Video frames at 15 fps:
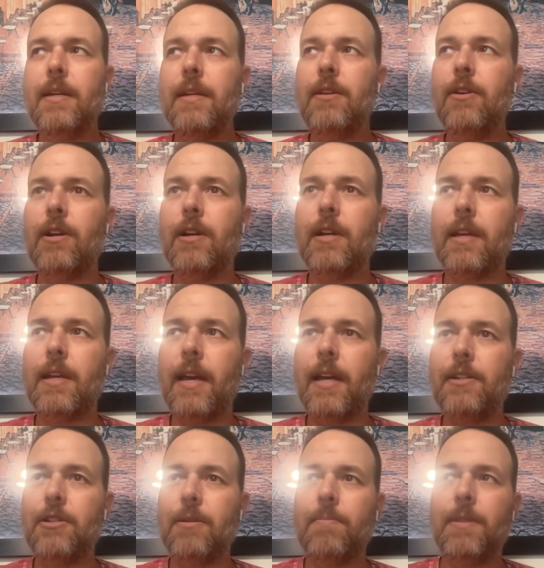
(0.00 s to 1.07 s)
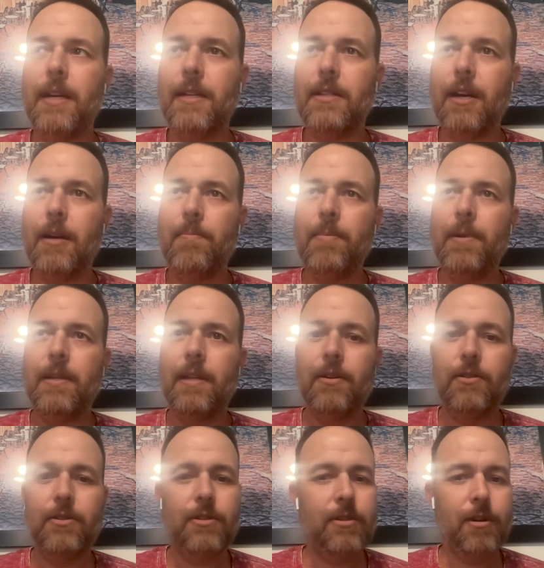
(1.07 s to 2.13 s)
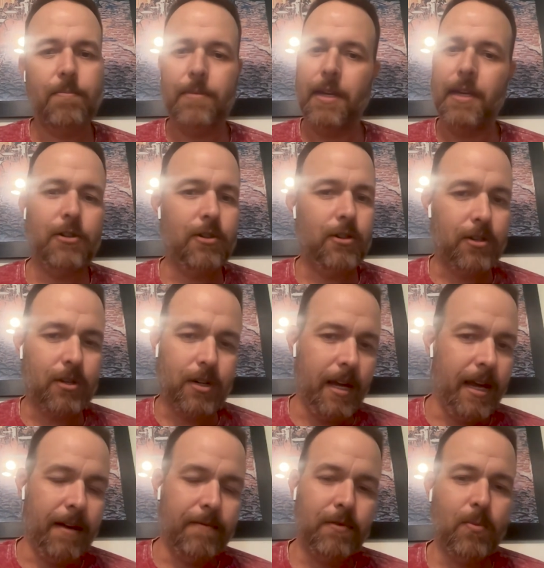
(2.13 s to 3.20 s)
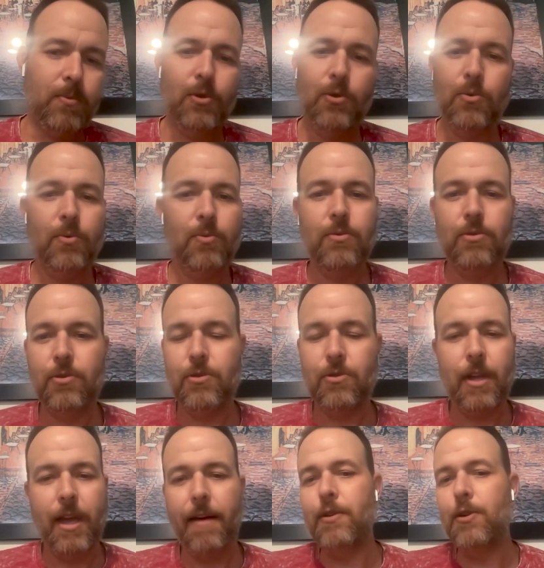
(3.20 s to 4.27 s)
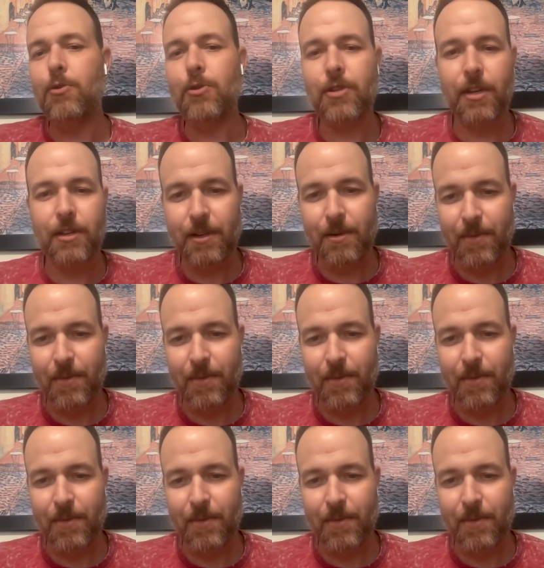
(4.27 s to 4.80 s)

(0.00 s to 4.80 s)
you're going to catch some things up, and then there's just some things you're just going to have to new, have a new system,